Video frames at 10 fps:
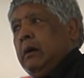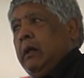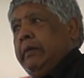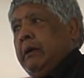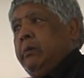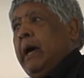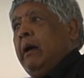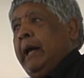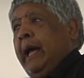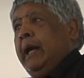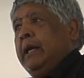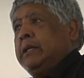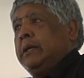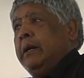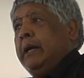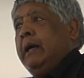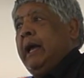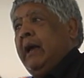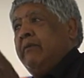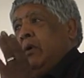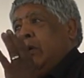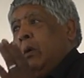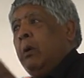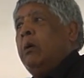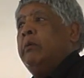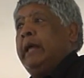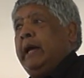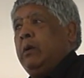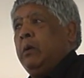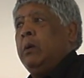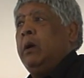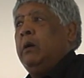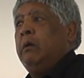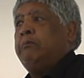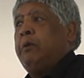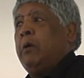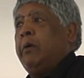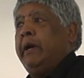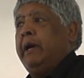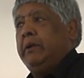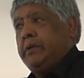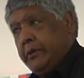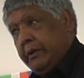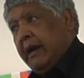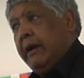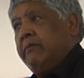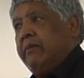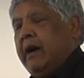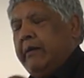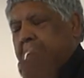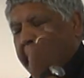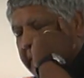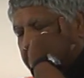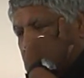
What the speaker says: on that wellhead is going to have all that oil pouring into our environment.